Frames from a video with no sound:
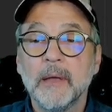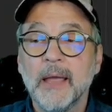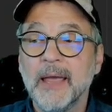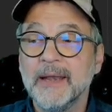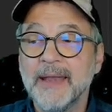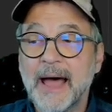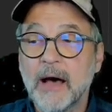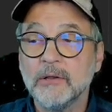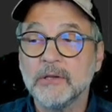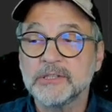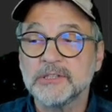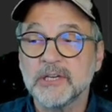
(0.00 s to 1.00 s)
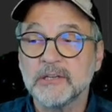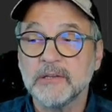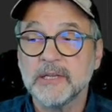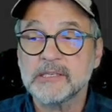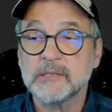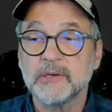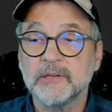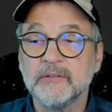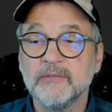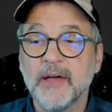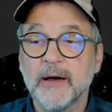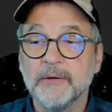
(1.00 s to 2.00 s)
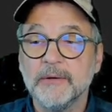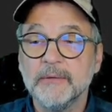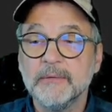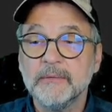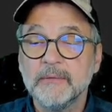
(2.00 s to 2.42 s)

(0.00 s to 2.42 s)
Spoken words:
And now let's look at the value.